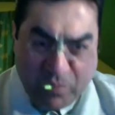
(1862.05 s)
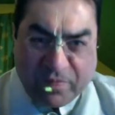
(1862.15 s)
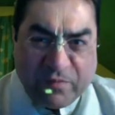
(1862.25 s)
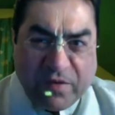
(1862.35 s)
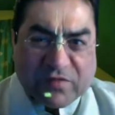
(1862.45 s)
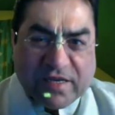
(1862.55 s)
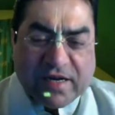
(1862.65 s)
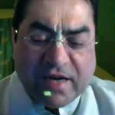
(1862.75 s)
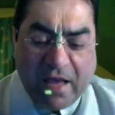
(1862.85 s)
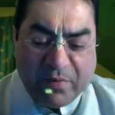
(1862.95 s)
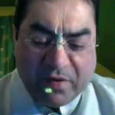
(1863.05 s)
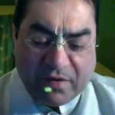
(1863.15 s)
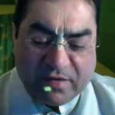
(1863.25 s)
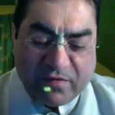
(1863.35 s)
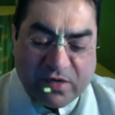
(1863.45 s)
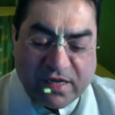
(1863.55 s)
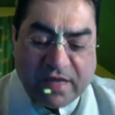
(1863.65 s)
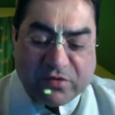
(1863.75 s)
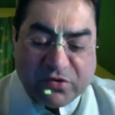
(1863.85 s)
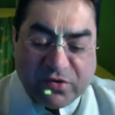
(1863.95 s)
We have seen it happen several
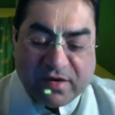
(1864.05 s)
times during Rath